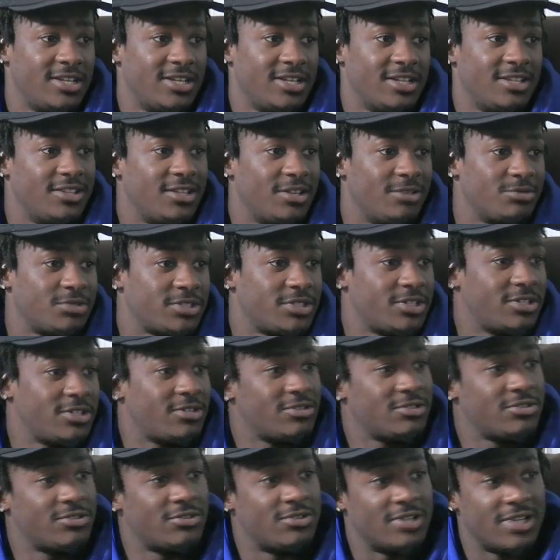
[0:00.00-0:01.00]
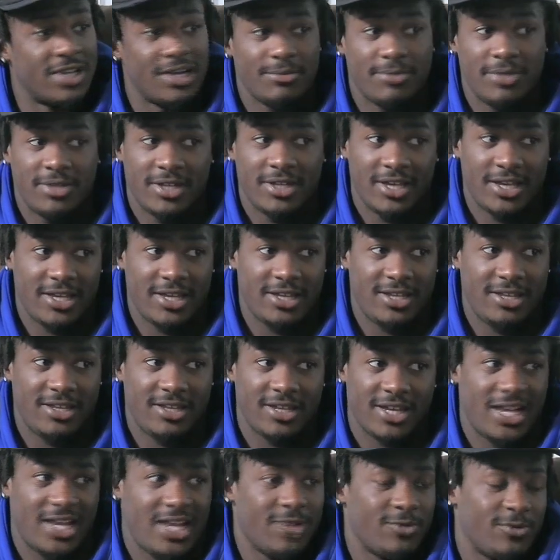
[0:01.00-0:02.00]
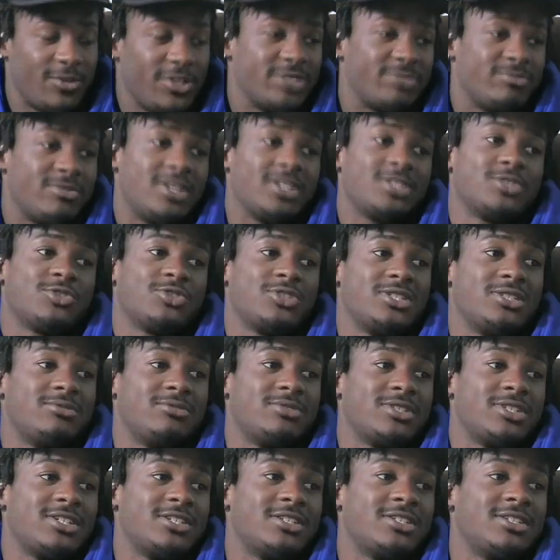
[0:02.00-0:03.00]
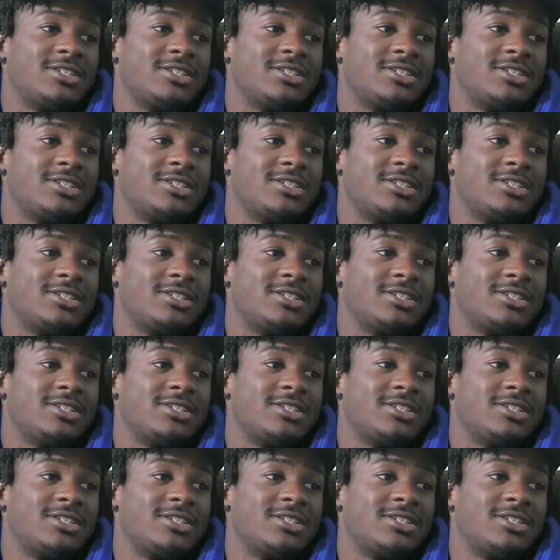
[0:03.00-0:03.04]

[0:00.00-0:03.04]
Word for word: Yeah. I'm still doing. It. I mean, I ain't I ain't reached my dreams yet.